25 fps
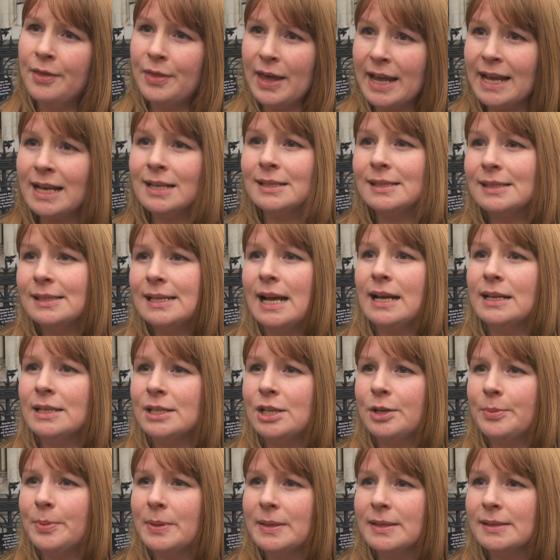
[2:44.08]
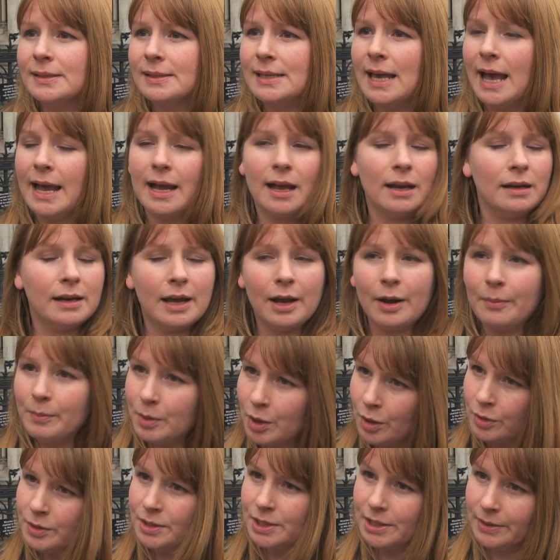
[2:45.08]
they can stand up and say, no, I'm
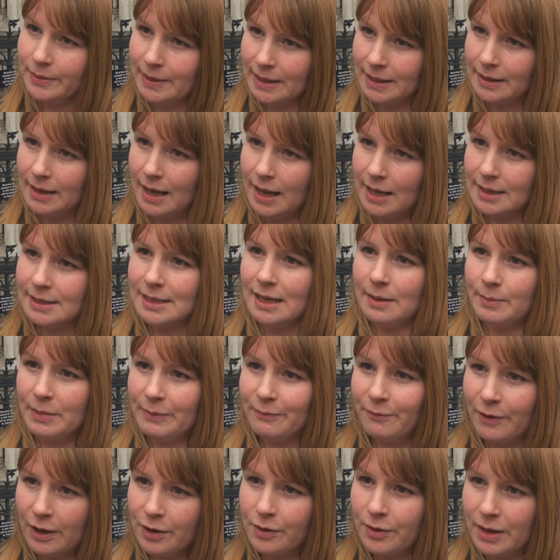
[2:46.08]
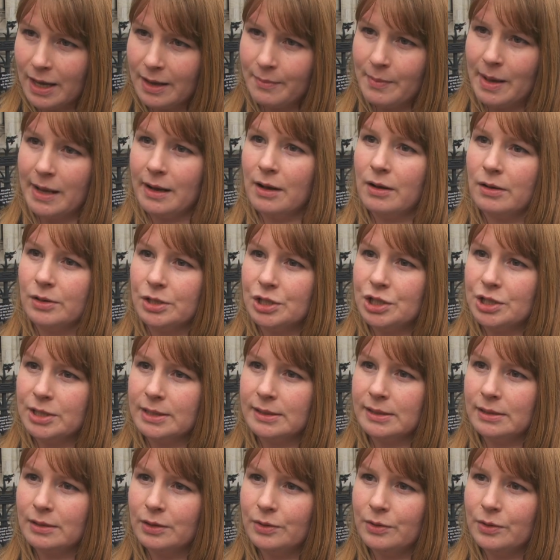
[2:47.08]
not doing that, I'm invoking my
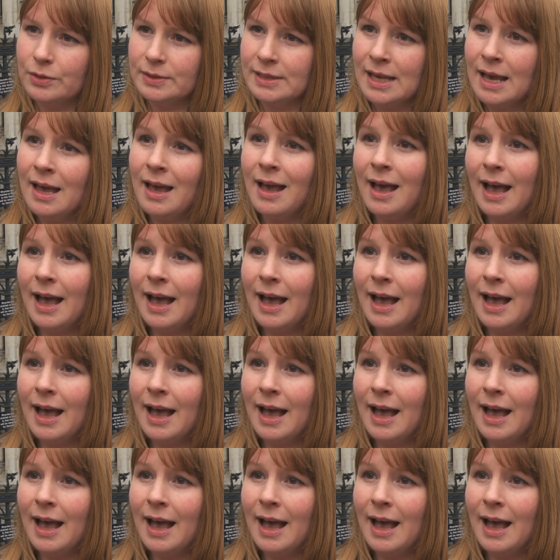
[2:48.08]
conscience clause.